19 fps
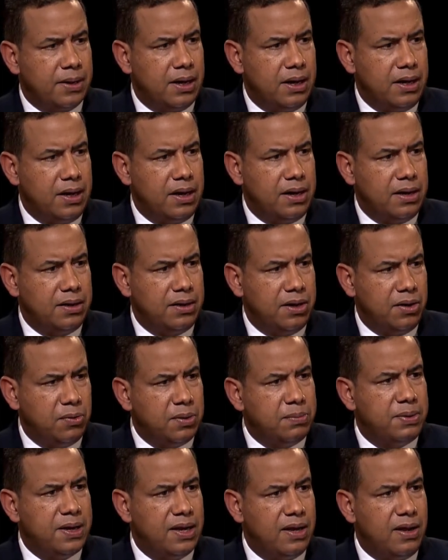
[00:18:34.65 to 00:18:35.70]
uh, there
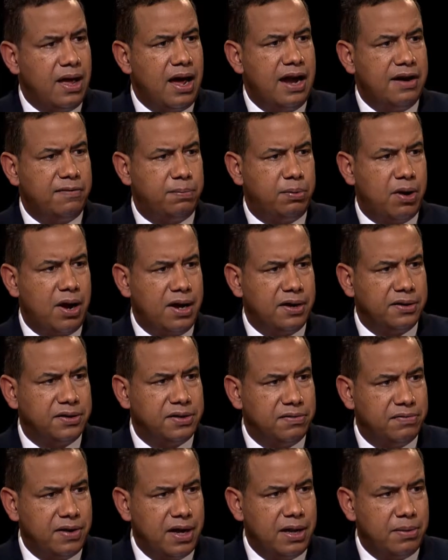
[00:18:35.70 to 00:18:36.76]
would be a lot of product
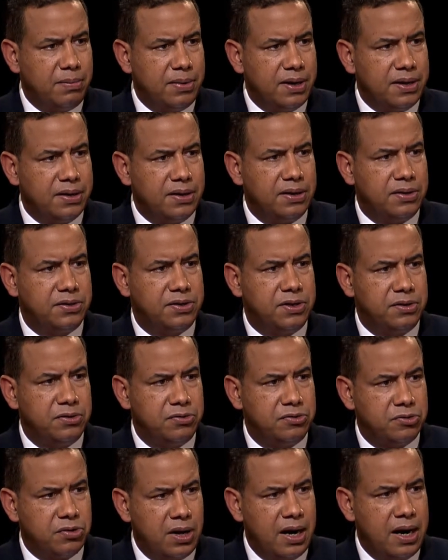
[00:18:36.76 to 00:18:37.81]
development to
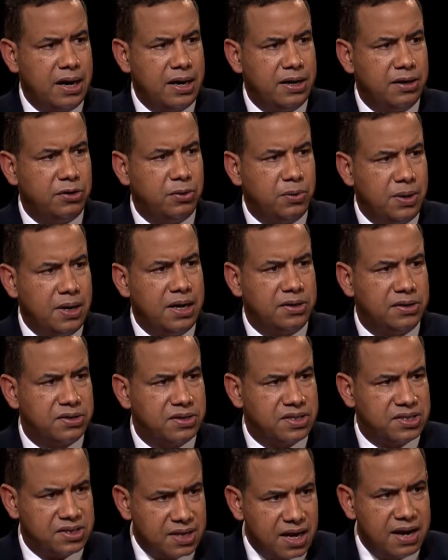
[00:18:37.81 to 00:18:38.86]
try and create
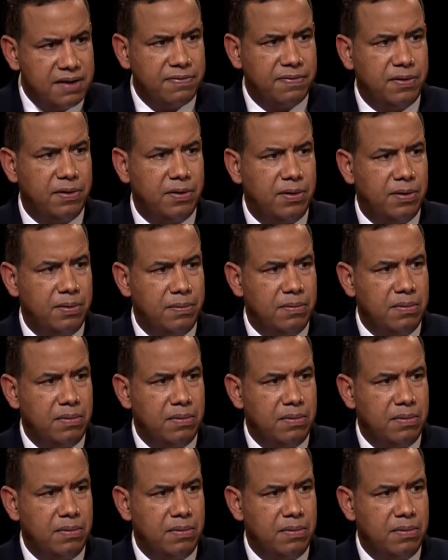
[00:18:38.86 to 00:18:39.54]
safer